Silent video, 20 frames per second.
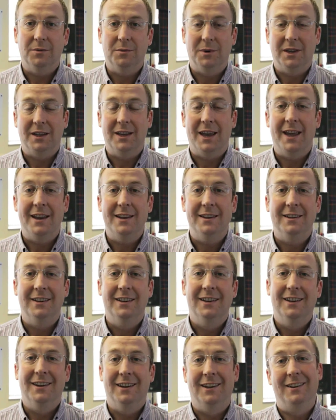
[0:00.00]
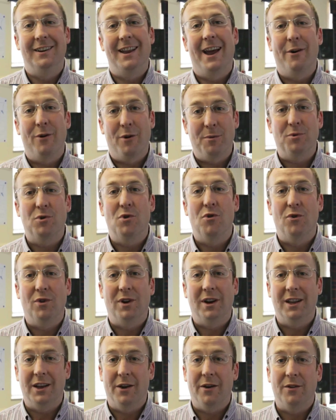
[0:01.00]
weekend. And now I'm
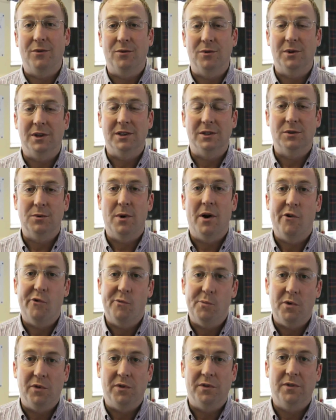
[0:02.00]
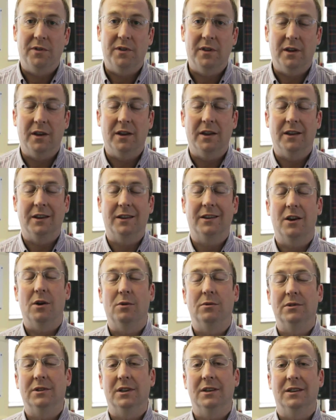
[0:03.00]
currently going through his 12-month
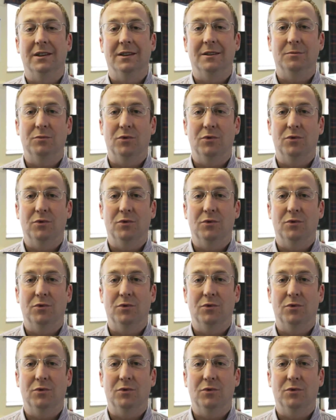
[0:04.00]
goal-setting